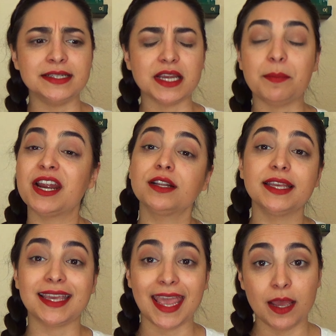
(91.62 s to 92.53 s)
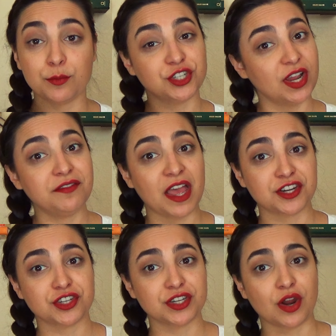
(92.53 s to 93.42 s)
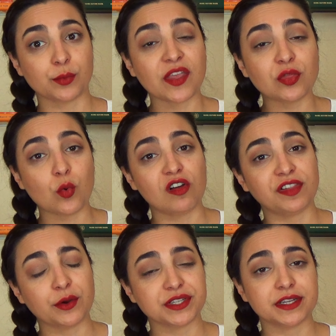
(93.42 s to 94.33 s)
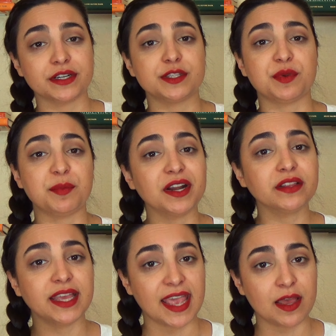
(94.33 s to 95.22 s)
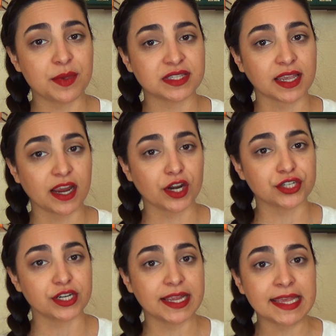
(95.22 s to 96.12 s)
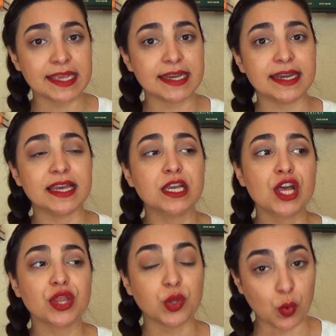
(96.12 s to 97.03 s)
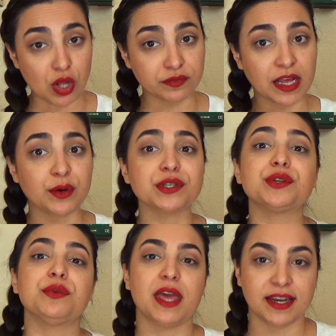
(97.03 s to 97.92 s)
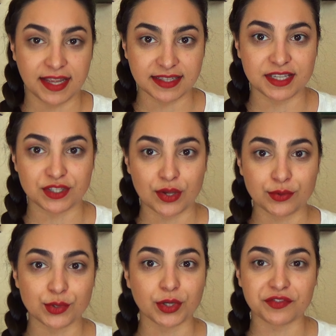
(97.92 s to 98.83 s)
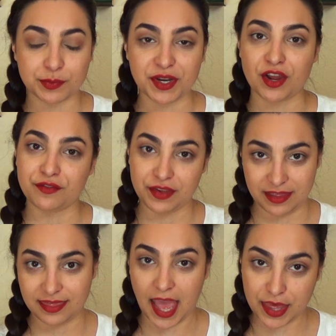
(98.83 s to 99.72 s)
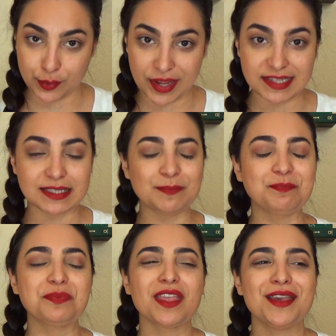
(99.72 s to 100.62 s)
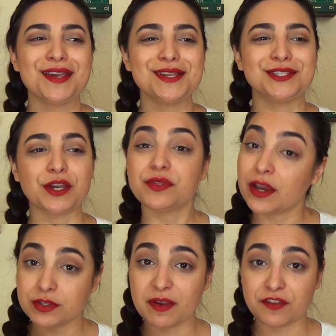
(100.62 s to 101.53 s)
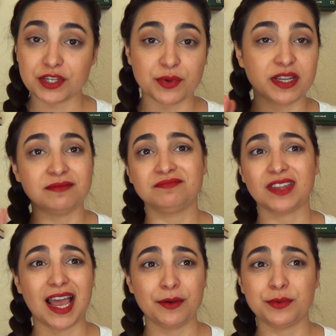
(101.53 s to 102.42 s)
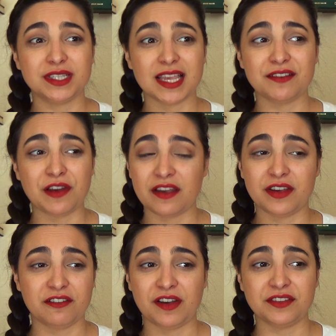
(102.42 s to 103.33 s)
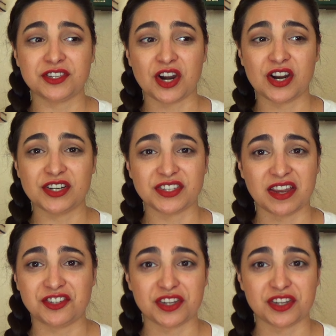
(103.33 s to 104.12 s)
apparently Cam, which I've actually not read the Wallflower series, but apparently Cam is a character in the Wallflowers who then gets his own sort of spin-off in the Hathaways. So that was my first one. I would say 5 out of 5 stars. I